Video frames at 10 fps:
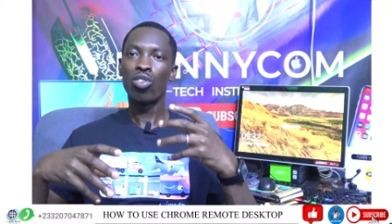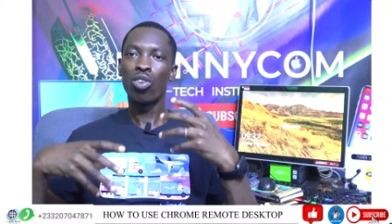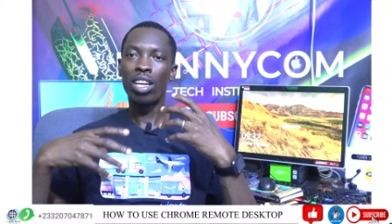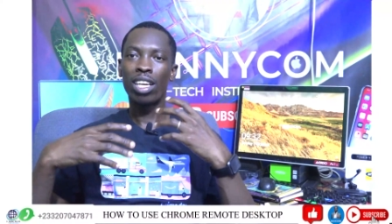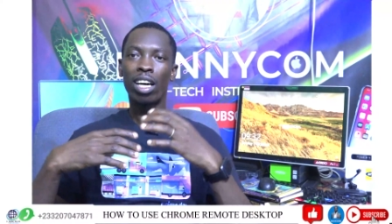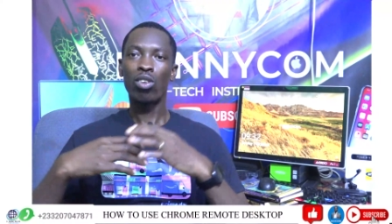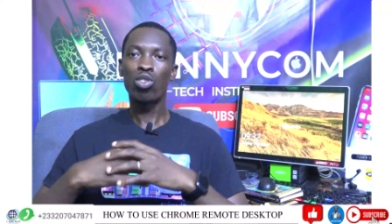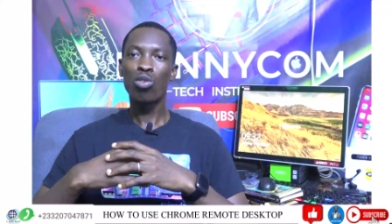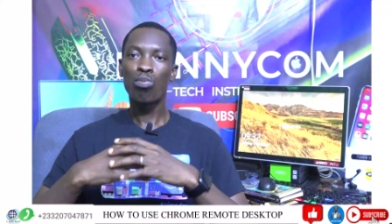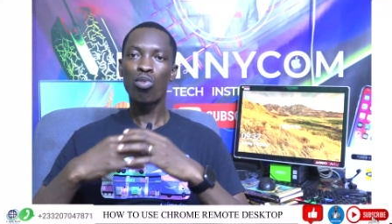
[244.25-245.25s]
so that they can
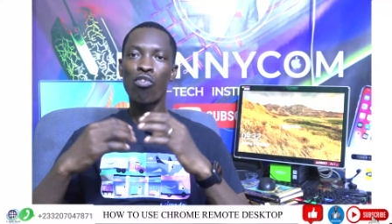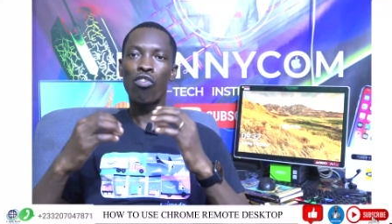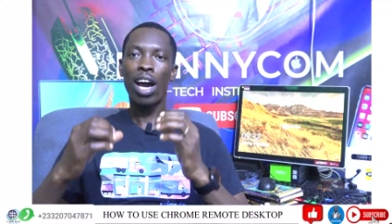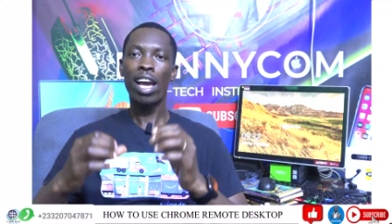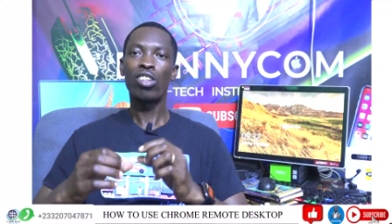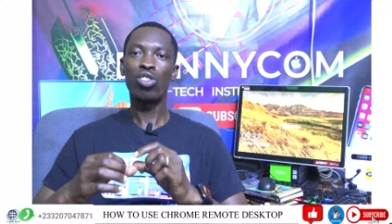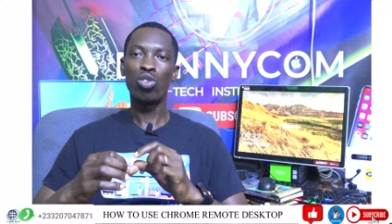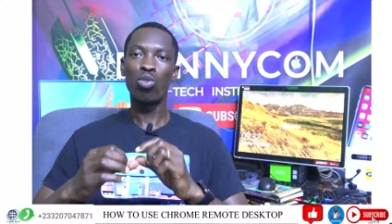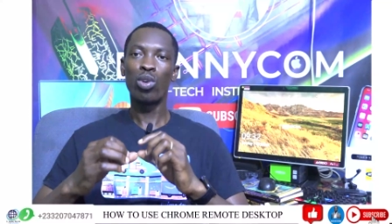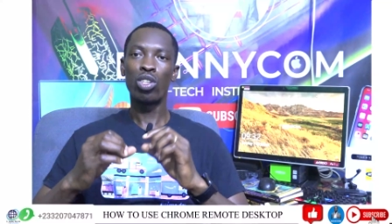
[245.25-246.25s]
also provide
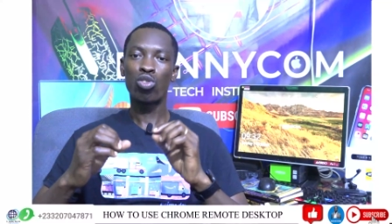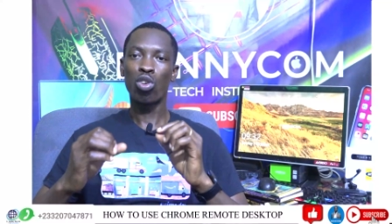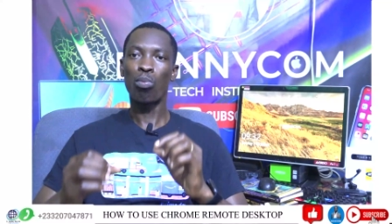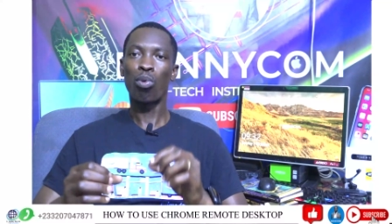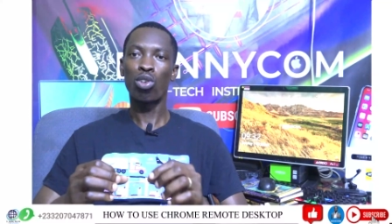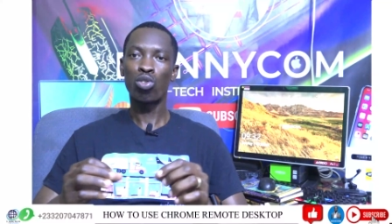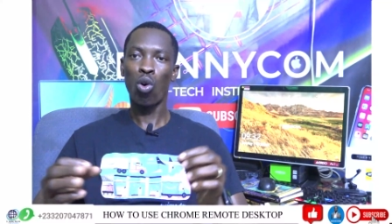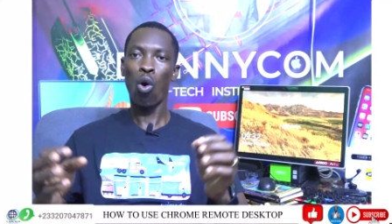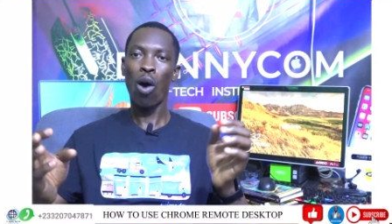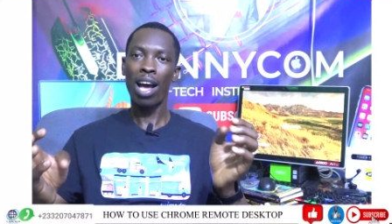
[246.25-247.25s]
you with support
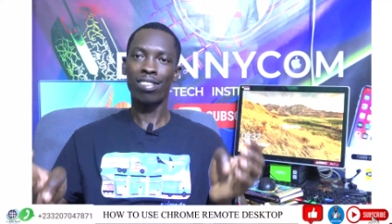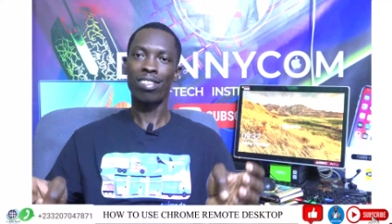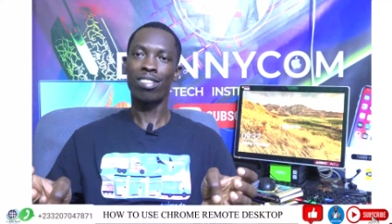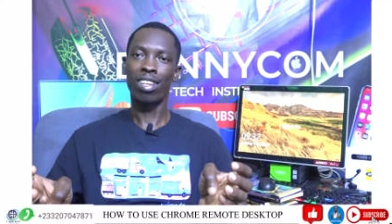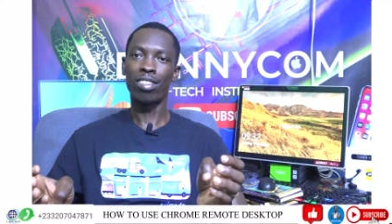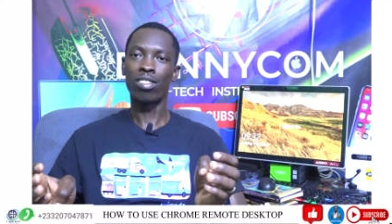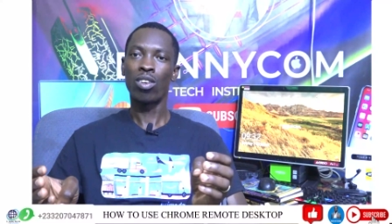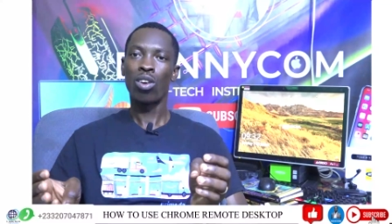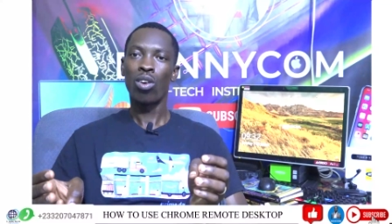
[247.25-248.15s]
or assistance.